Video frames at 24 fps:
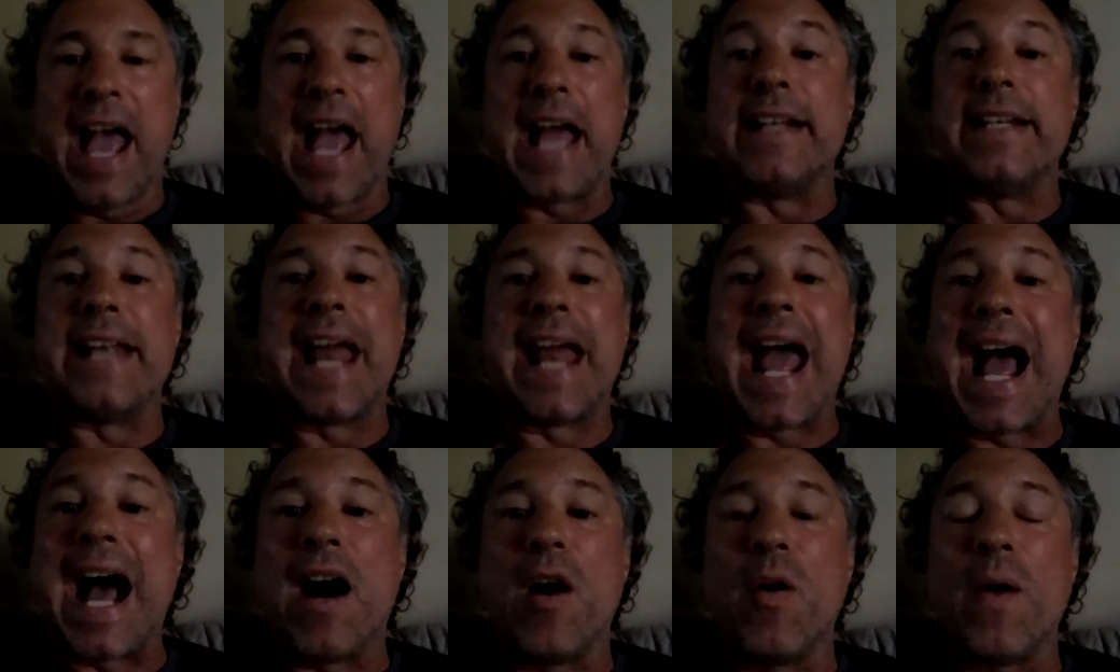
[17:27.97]
And
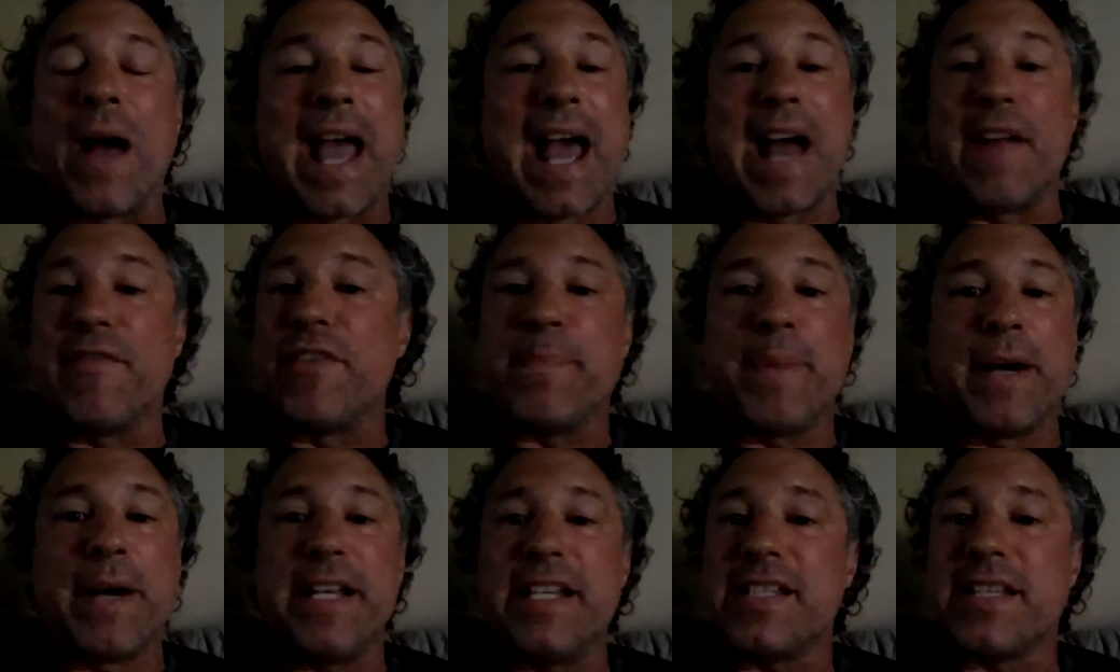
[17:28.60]
now
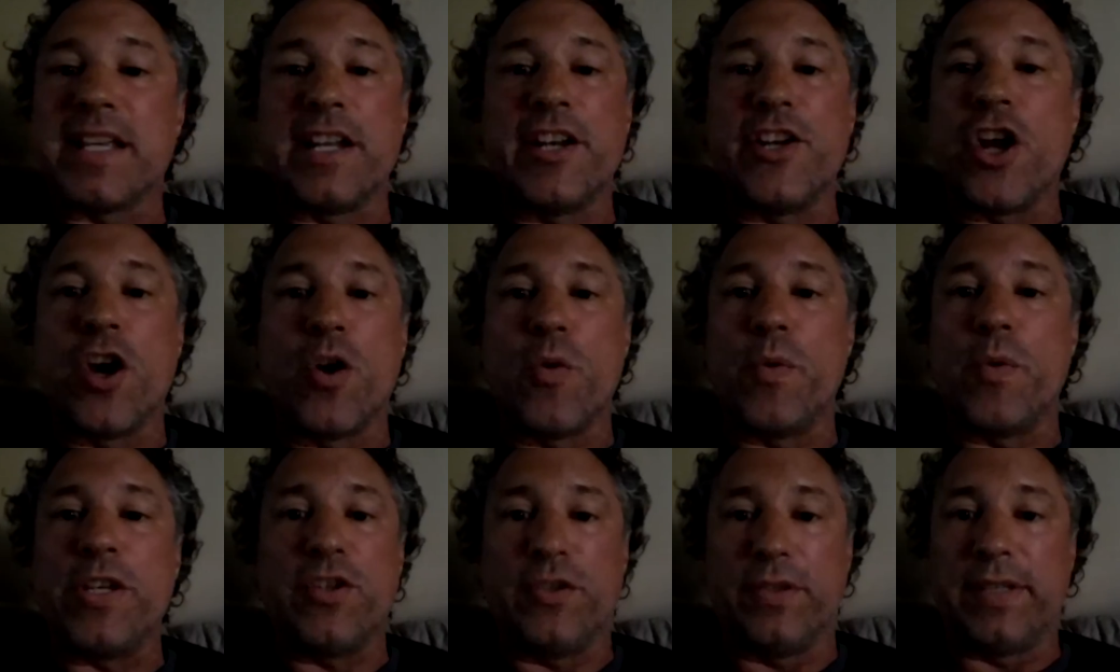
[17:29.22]
everybody's going to
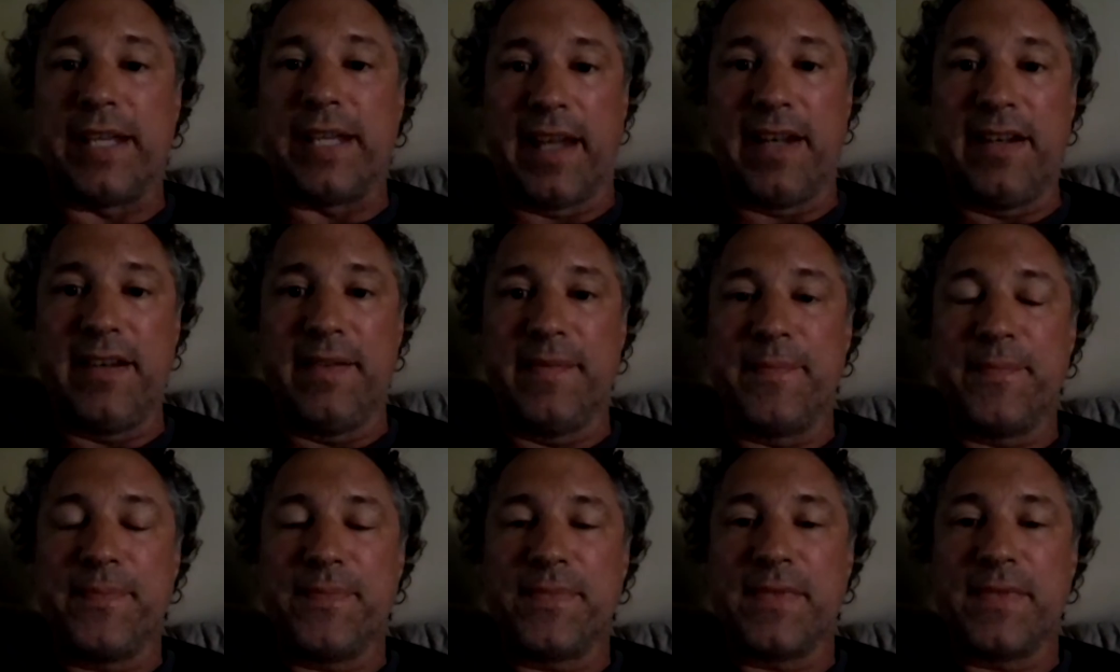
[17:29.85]
know what you did.